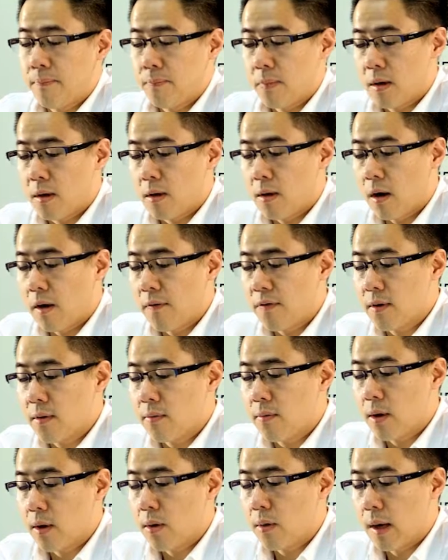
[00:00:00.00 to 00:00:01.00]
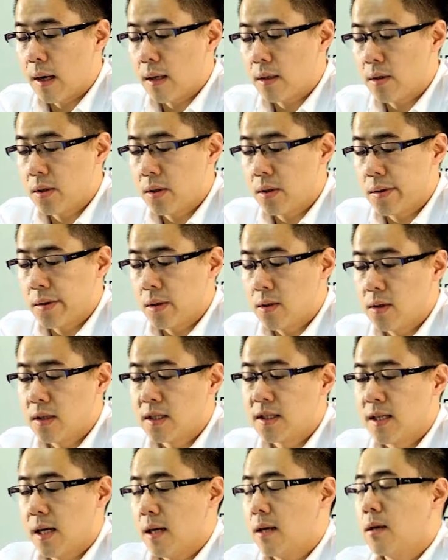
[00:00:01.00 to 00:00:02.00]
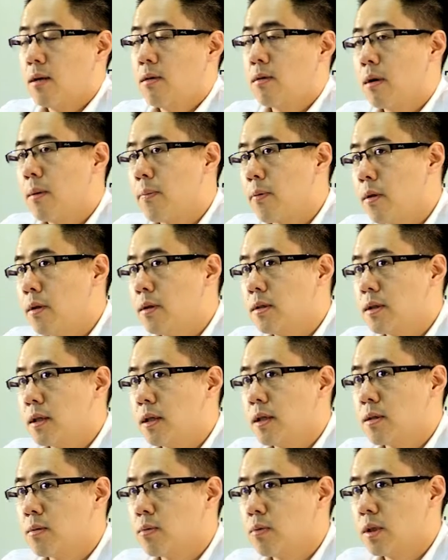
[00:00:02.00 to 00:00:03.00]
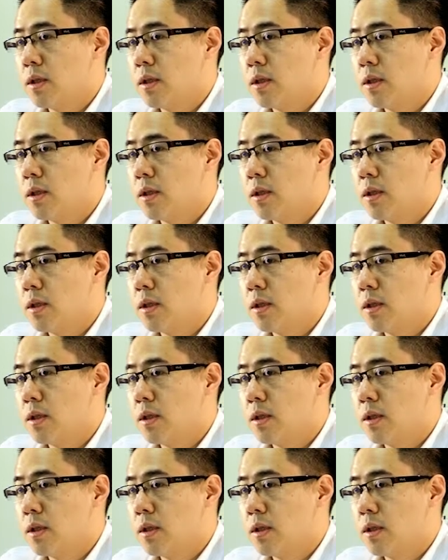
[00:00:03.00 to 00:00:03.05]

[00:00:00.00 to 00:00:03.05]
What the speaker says: you're often required to do a secondary process,